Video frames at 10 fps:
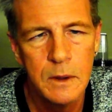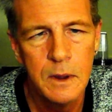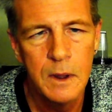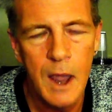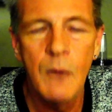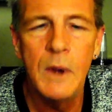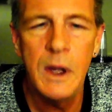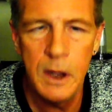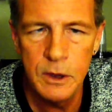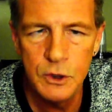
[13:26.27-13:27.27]
And we
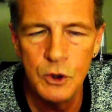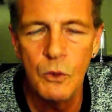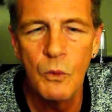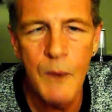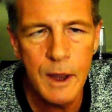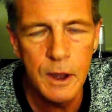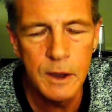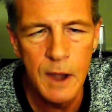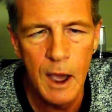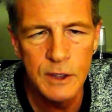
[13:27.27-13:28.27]
need to
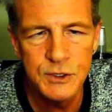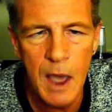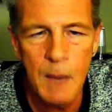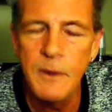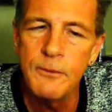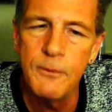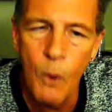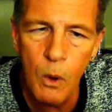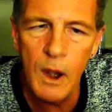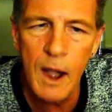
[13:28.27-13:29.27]
recognize that
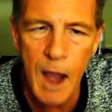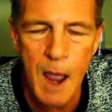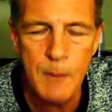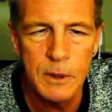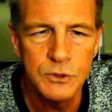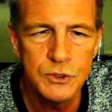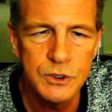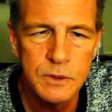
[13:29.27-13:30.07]
before it happens.